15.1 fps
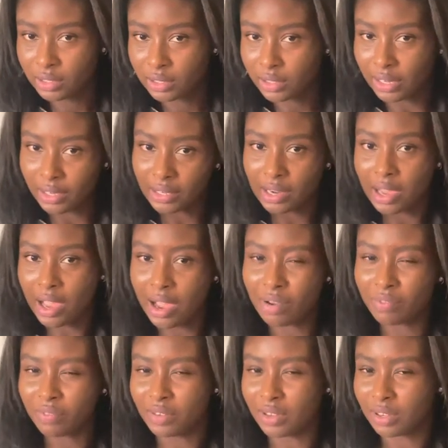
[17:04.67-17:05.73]
gonna
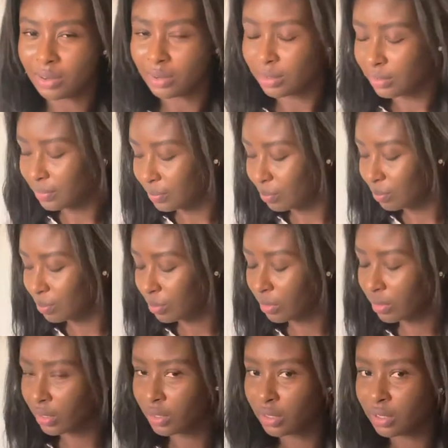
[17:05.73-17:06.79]
have the
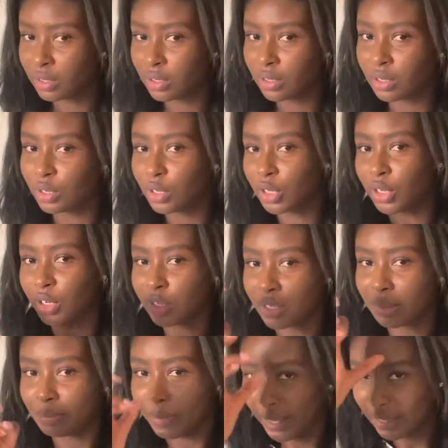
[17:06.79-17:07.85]

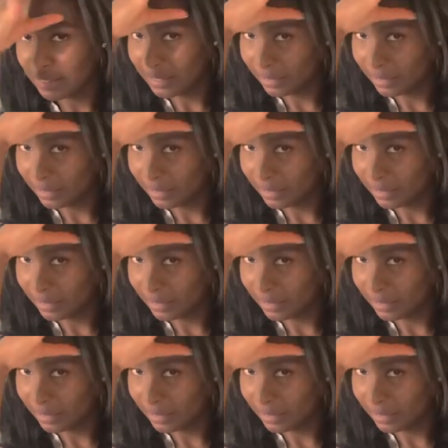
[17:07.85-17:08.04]
curtain bangs